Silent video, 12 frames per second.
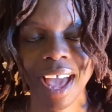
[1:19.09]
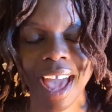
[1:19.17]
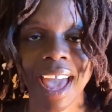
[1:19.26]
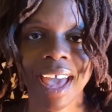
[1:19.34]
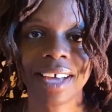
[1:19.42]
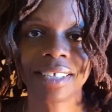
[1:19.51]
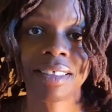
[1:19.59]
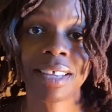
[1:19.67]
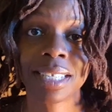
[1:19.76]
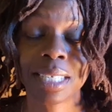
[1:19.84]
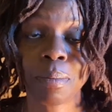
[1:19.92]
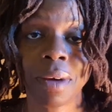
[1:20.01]
And
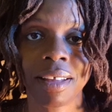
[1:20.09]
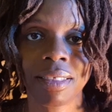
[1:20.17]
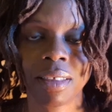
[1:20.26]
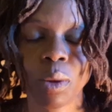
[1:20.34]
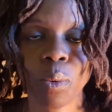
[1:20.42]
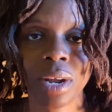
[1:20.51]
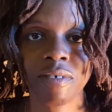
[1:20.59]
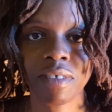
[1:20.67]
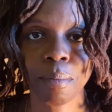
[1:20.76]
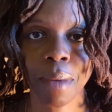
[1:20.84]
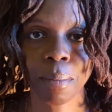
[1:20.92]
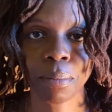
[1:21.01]
this month, one of the
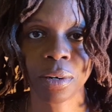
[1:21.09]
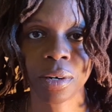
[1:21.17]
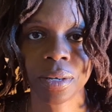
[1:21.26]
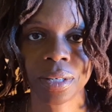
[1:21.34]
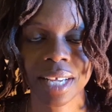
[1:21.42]
members